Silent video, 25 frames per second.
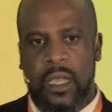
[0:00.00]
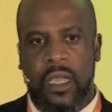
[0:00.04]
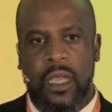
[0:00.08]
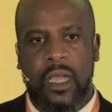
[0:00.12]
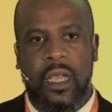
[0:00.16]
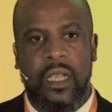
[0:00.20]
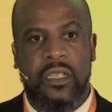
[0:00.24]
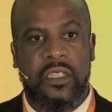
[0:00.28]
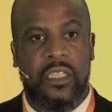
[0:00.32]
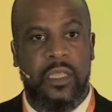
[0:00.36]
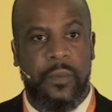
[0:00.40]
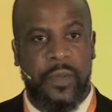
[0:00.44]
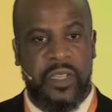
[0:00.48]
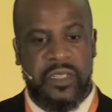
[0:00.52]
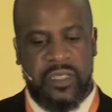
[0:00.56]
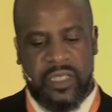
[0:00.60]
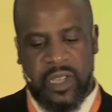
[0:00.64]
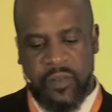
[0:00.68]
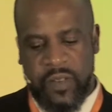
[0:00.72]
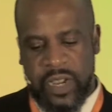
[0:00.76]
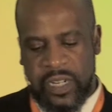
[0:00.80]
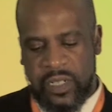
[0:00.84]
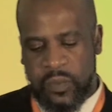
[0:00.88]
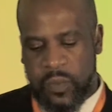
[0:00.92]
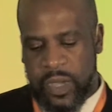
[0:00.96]
So the most
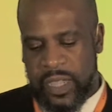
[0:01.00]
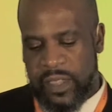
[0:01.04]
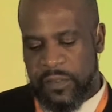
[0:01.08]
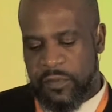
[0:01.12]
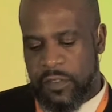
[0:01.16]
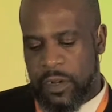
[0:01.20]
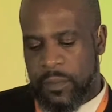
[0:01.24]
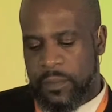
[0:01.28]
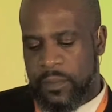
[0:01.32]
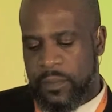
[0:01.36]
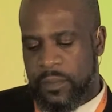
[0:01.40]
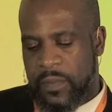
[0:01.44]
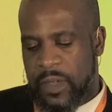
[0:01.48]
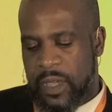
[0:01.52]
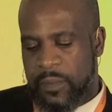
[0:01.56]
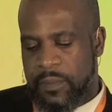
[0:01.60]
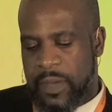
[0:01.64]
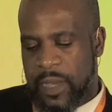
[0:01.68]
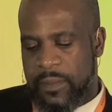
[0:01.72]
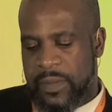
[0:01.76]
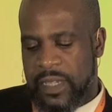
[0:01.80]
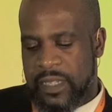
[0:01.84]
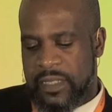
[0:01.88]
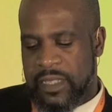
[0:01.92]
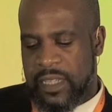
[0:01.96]
direct way for a
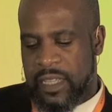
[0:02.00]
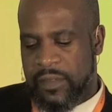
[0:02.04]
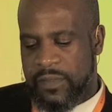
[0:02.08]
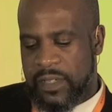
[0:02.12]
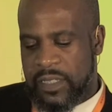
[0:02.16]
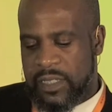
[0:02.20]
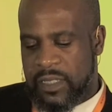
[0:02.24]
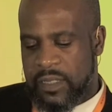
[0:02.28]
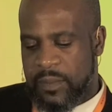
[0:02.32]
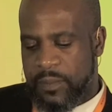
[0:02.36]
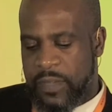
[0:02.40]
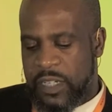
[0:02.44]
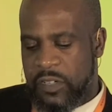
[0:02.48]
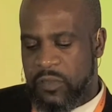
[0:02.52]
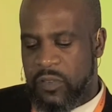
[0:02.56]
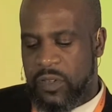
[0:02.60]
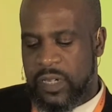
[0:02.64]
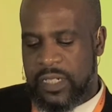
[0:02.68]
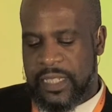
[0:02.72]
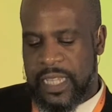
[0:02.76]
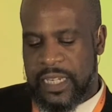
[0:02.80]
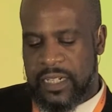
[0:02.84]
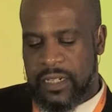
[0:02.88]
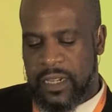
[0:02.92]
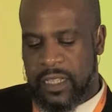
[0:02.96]
public service media
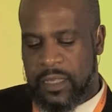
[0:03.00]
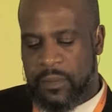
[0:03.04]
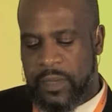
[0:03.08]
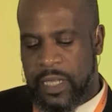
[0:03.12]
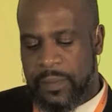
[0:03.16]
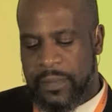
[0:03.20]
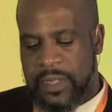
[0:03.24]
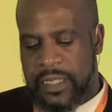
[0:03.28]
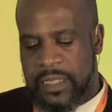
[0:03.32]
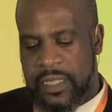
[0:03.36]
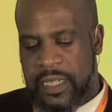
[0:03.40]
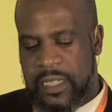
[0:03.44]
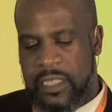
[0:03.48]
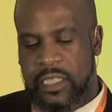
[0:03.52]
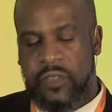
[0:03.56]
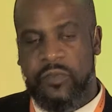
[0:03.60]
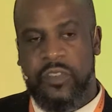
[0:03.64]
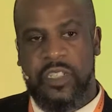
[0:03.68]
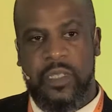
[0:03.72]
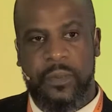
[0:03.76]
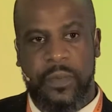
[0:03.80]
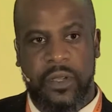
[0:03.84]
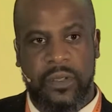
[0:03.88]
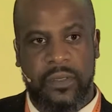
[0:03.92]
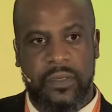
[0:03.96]
organisation like the BBC to
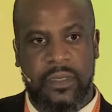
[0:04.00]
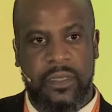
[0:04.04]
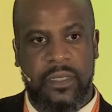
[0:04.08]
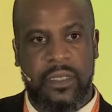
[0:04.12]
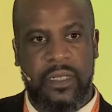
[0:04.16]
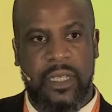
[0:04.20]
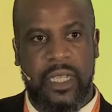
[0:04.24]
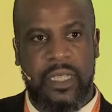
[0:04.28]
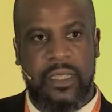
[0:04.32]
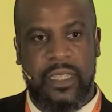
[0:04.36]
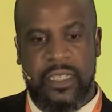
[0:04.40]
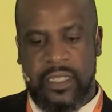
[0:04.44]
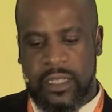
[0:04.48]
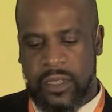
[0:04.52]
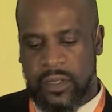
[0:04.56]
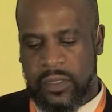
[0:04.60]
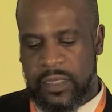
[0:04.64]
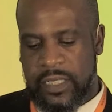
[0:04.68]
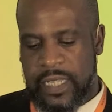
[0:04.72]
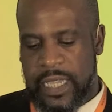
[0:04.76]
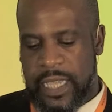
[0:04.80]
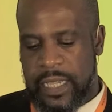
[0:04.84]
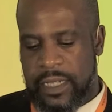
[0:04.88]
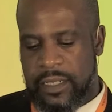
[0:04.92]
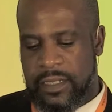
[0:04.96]
respond in this
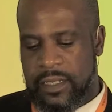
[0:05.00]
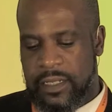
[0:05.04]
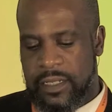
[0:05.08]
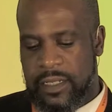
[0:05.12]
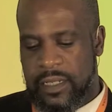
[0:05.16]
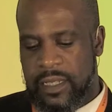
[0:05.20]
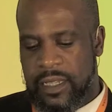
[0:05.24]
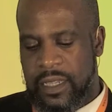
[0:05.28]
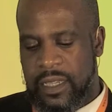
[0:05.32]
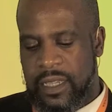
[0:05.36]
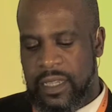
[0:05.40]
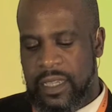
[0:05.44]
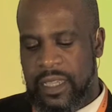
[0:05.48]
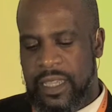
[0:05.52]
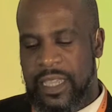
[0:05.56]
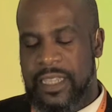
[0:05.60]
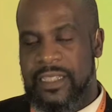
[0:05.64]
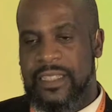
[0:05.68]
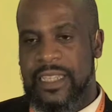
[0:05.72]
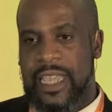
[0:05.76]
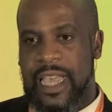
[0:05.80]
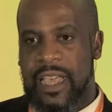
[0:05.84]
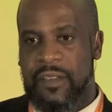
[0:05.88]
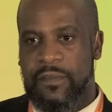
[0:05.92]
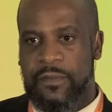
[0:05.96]
context is
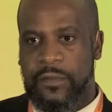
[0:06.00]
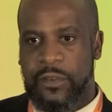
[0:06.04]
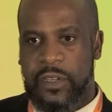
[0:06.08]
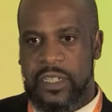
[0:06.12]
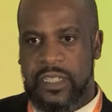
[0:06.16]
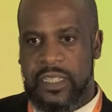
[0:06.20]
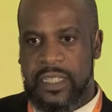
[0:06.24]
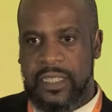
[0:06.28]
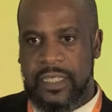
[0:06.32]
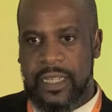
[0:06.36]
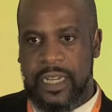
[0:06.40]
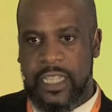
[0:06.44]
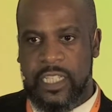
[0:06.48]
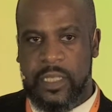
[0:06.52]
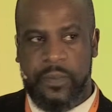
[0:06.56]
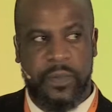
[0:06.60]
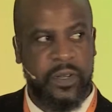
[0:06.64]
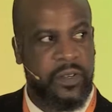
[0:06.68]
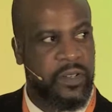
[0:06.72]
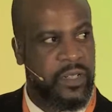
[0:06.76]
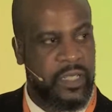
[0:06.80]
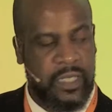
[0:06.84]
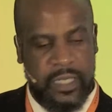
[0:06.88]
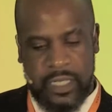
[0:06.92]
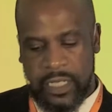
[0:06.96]
to have voices and
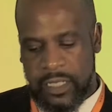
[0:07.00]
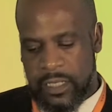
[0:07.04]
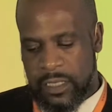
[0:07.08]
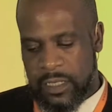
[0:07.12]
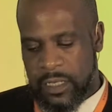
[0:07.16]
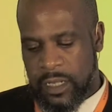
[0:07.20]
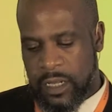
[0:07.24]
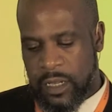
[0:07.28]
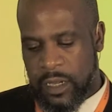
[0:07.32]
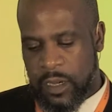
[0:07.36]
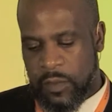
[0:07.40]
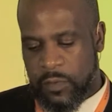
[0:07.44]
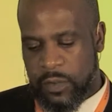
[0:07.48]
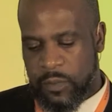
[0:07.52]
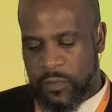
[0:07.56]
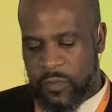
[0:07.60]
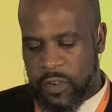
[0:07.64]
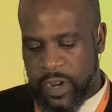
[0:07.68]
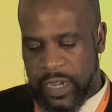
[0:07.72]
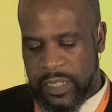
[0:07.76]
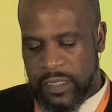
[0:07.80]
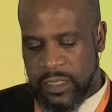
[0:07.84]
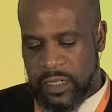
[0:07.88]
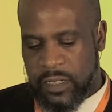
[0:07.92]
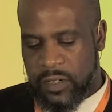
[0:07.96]
experiences from
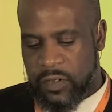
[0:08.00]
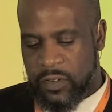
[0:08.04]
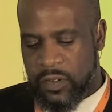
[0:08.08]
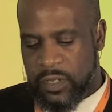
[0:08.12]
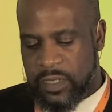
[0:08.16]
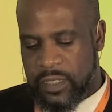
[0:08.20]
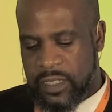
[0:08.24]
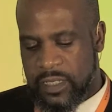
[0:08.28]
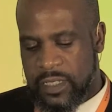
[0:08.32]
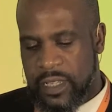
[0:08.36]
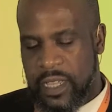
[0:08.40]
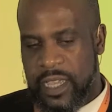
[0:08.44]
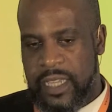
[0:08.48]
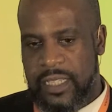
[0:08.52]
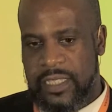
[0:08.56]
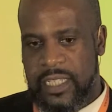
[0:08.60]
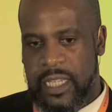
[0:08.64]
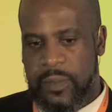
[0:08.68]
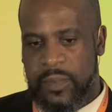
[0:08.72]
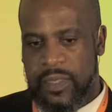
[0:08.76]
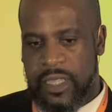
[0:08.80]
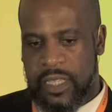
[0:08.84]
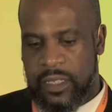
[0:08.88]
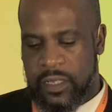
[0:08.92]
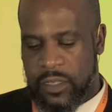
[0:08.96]
right across society
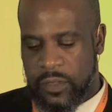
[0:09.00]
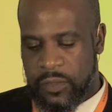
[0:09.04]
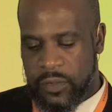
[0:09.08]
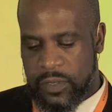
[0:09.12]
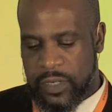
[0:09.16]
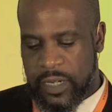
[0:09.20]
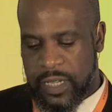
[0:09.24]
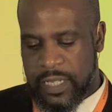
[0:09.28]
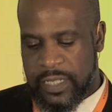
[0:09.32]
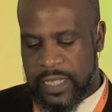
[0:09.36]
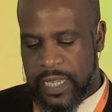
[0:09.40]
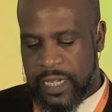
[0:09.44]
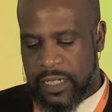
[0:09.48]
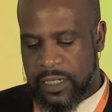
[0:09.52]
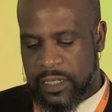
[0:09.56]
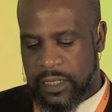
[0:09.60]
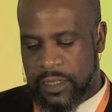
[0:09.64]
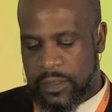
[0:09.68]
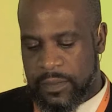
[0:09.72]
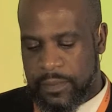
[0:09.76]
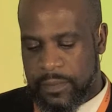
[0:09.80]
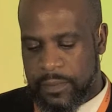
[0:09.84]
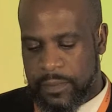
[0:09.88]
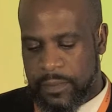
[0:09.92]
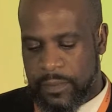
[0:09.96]
within the organisation.